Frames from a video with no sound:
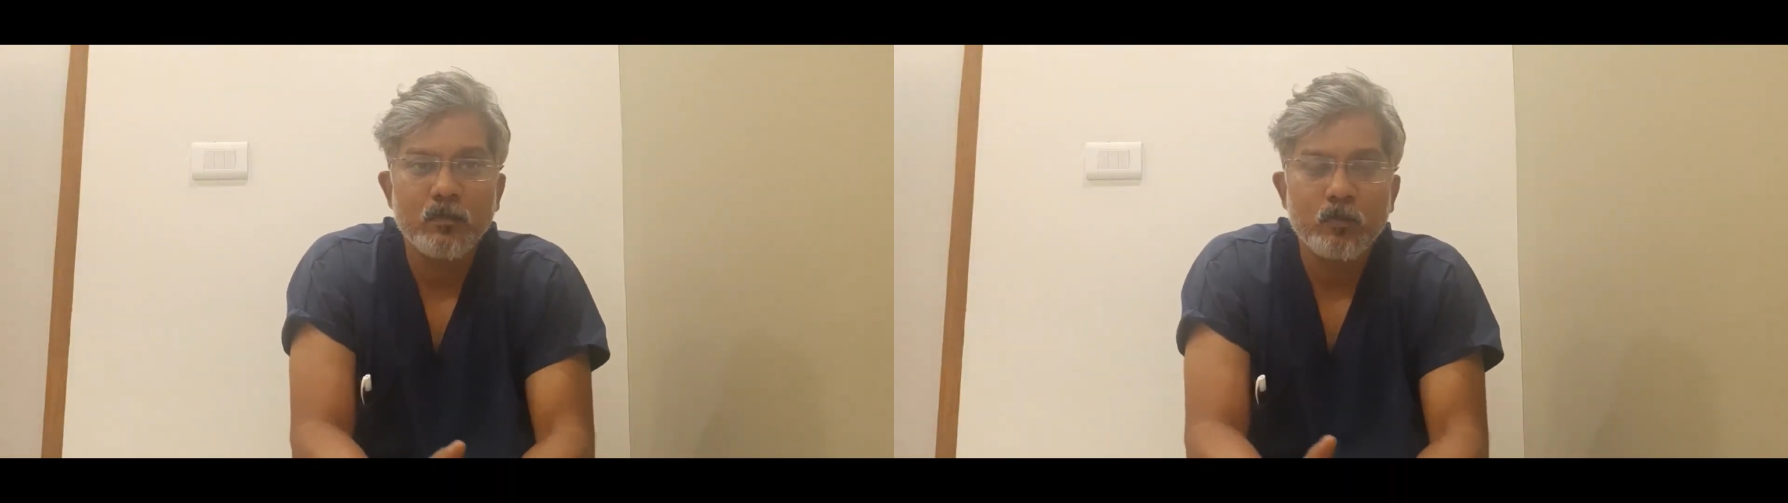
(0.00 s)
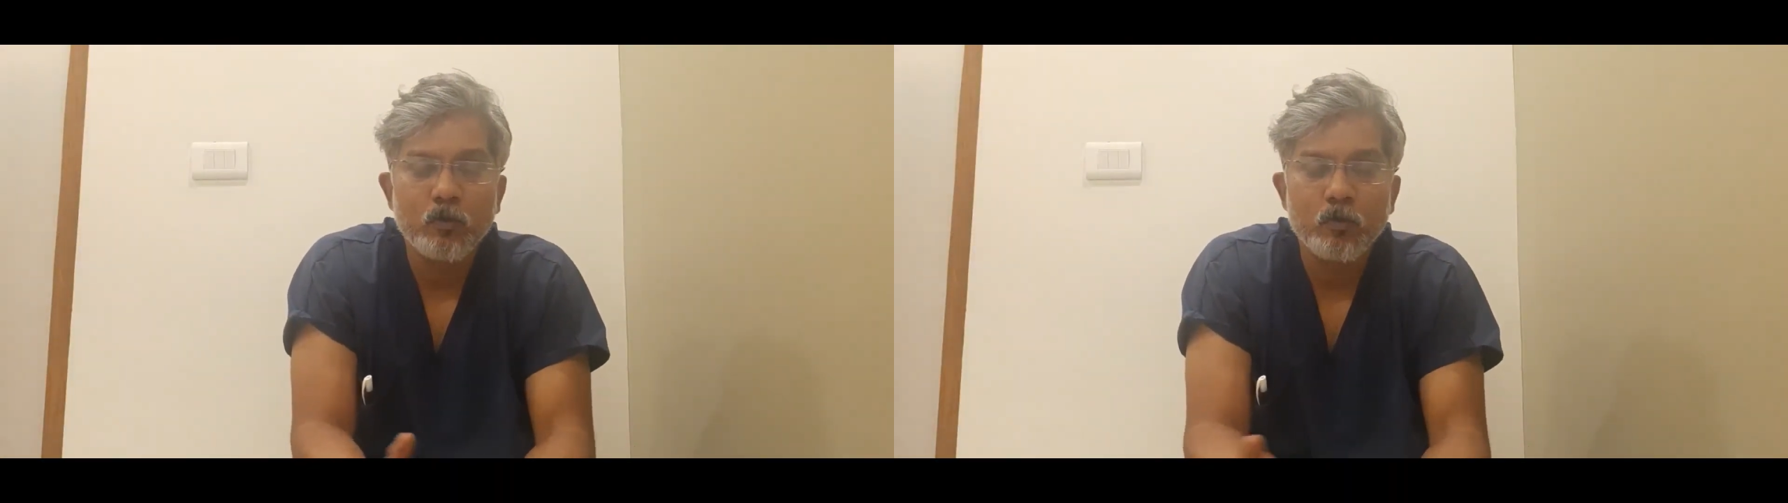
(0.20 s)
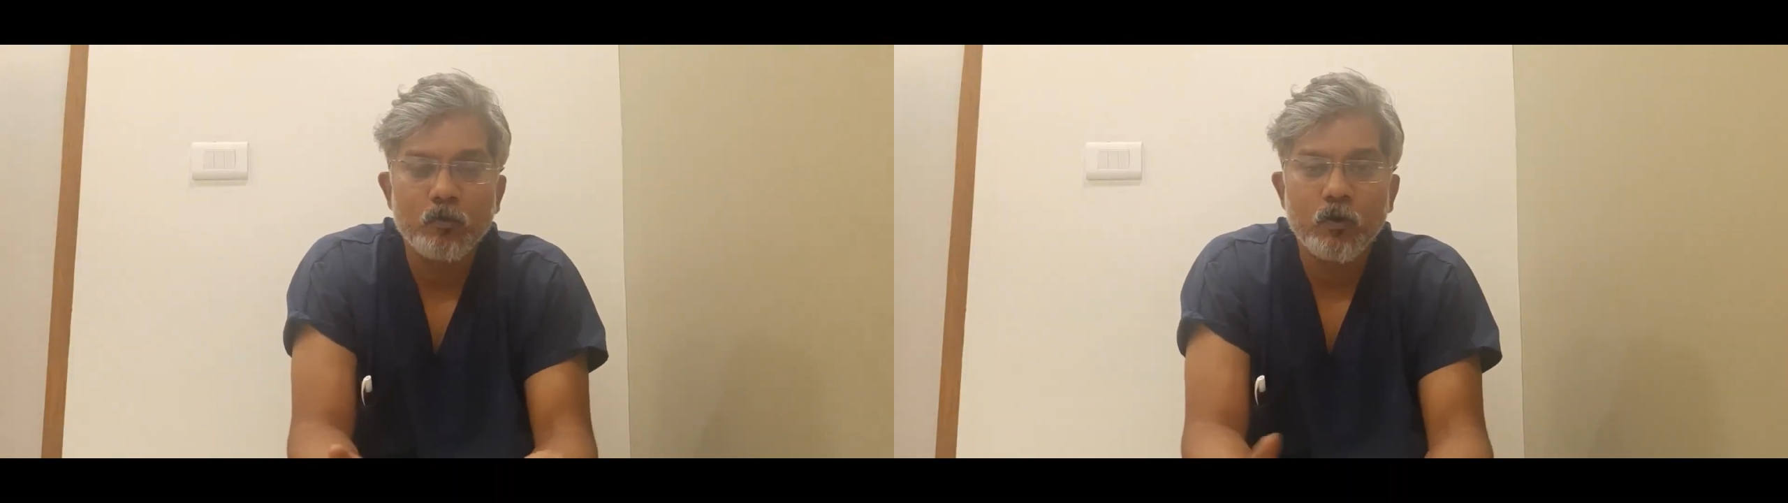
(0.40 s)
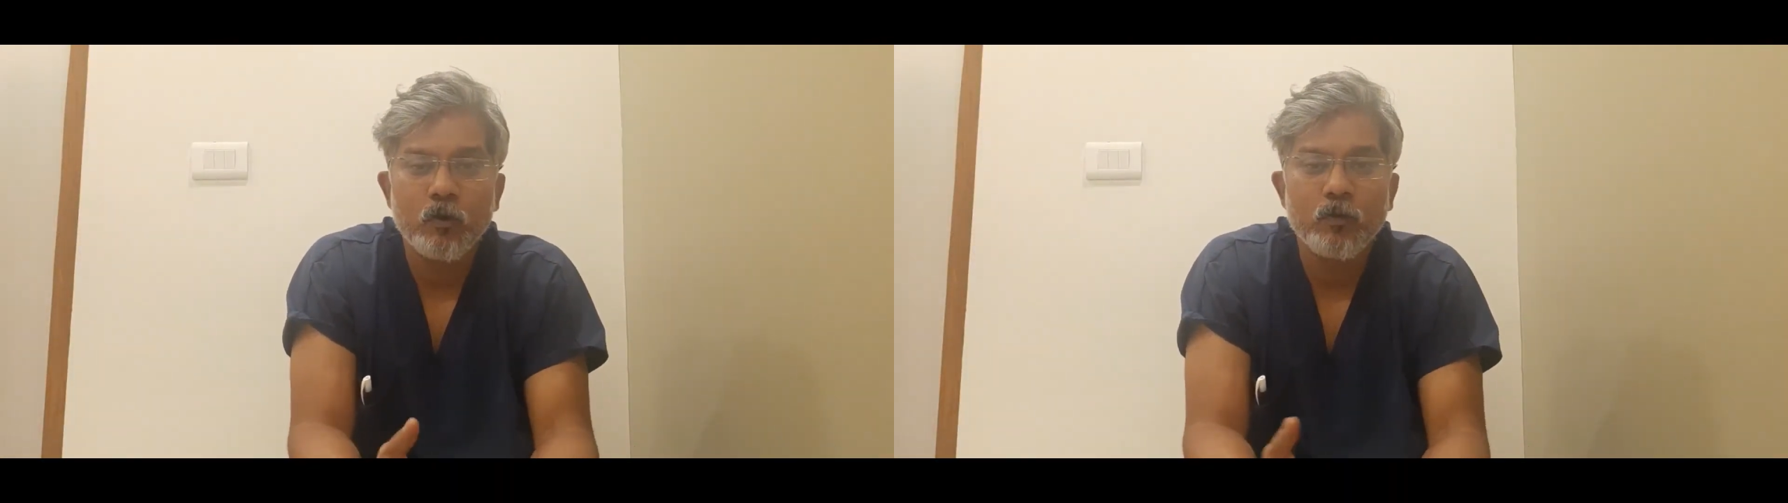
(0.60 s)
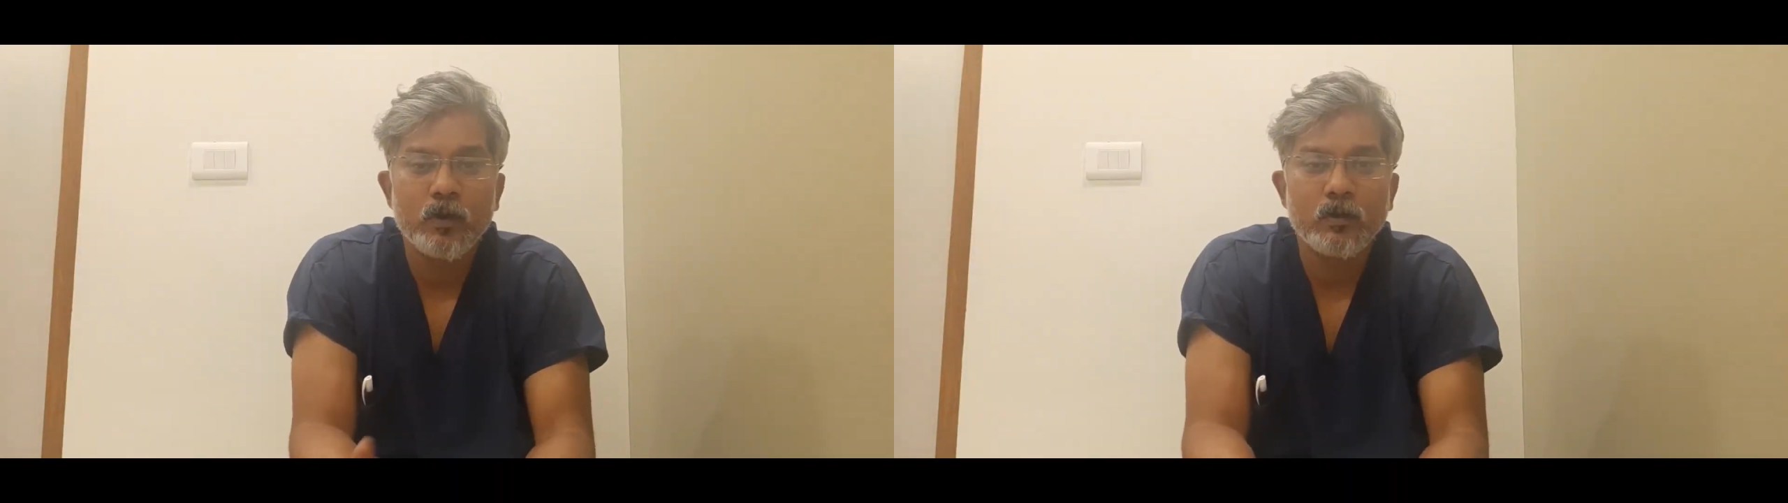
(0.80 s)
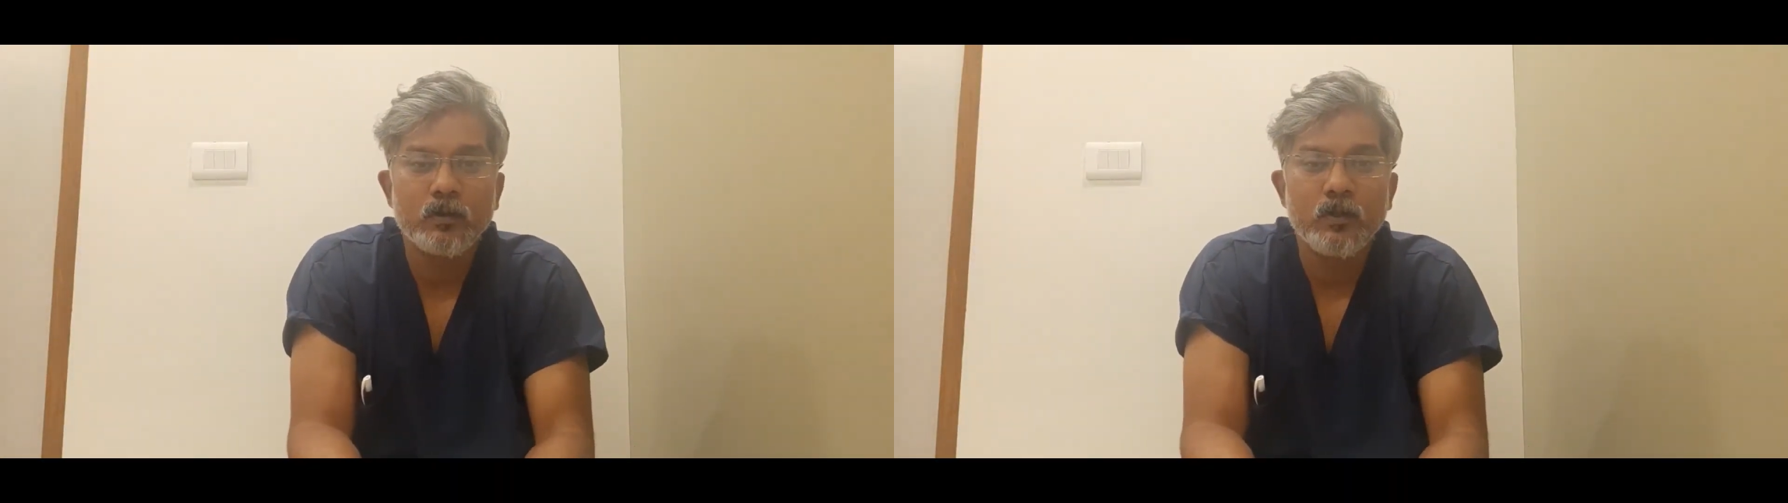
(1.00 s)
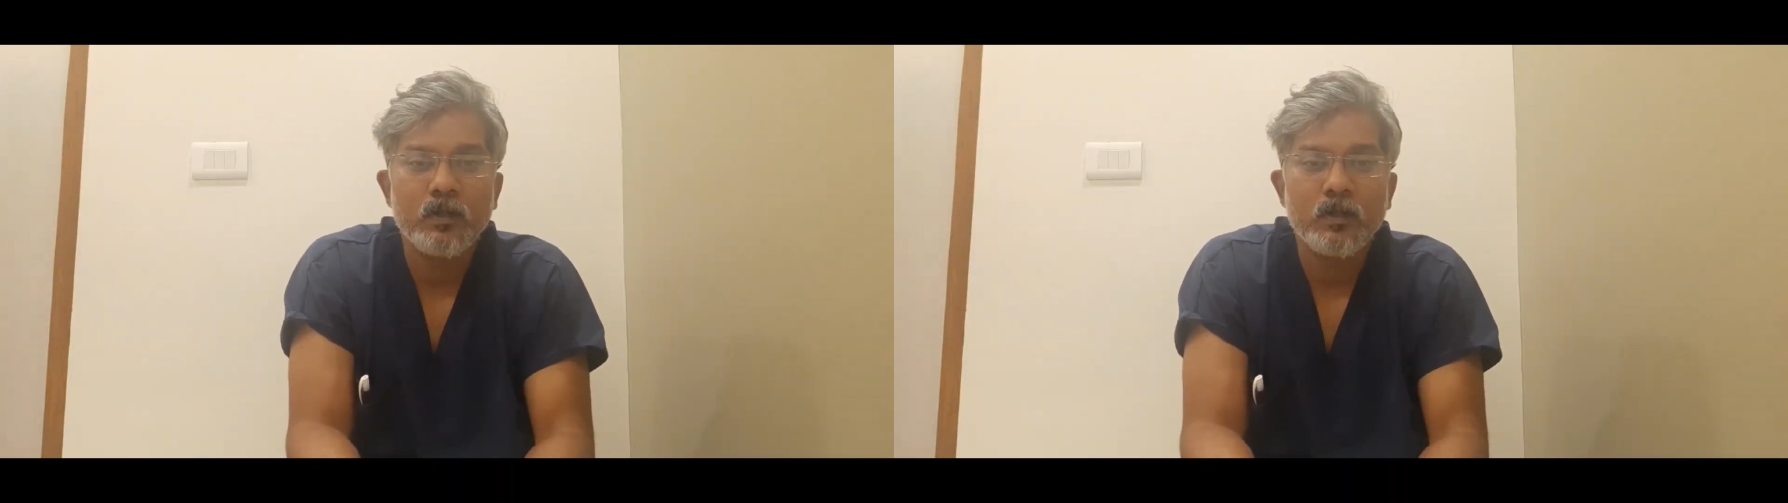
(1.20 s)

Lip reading: improve over